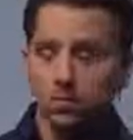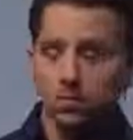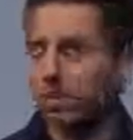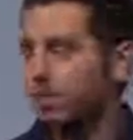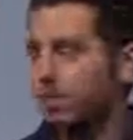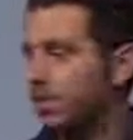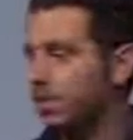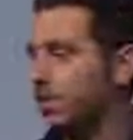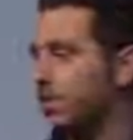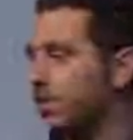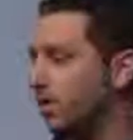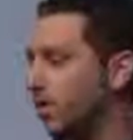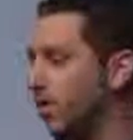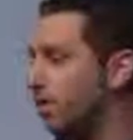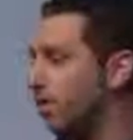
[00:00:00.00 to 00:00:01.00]
Redmond, they're
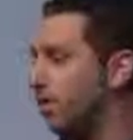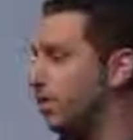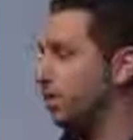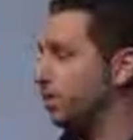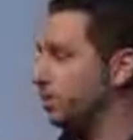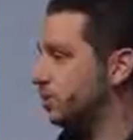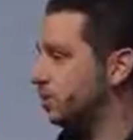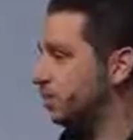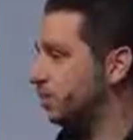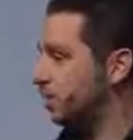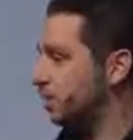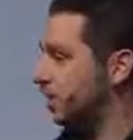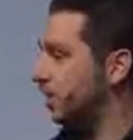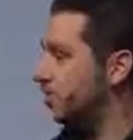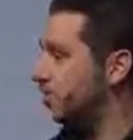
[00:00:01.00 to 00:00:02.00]
all kind of watching via
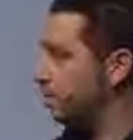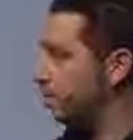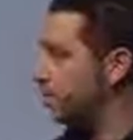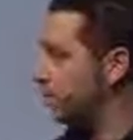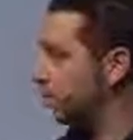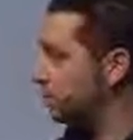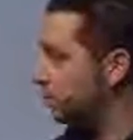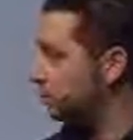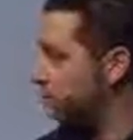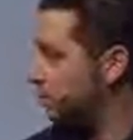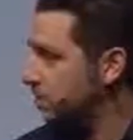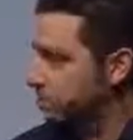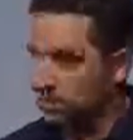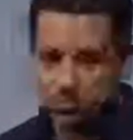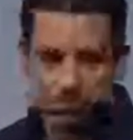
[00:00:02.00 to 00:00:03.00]
live blog. So if
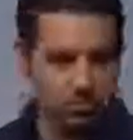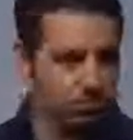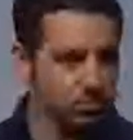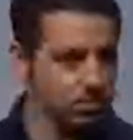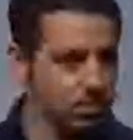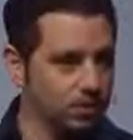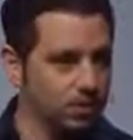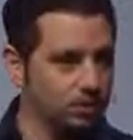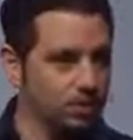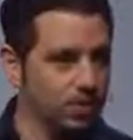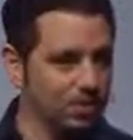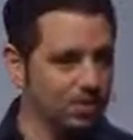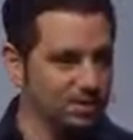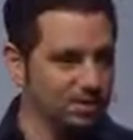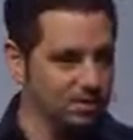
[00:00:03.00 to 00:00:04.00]
one of you would just quickly
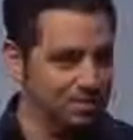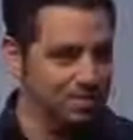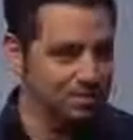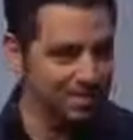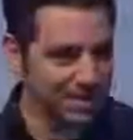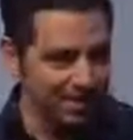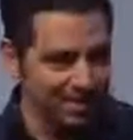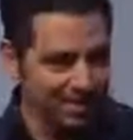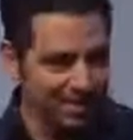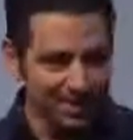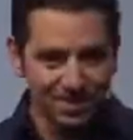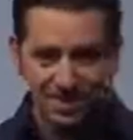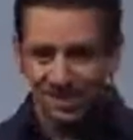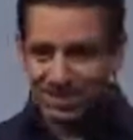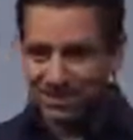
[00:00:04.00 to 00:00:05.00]
blog to them and say,
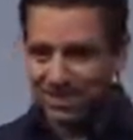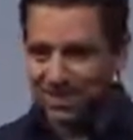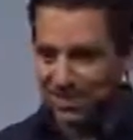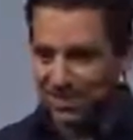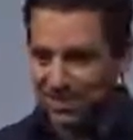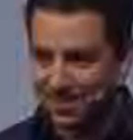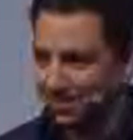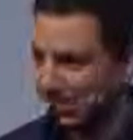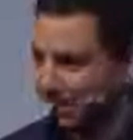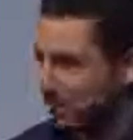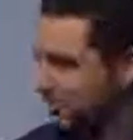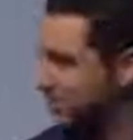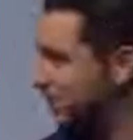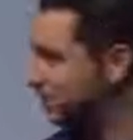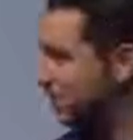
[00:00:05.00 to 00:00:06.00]

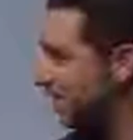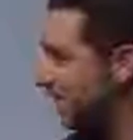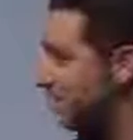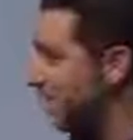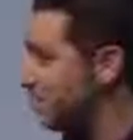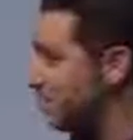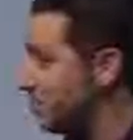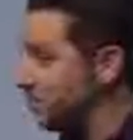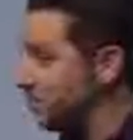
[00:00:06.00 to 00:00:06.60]
Panos says hi, that would be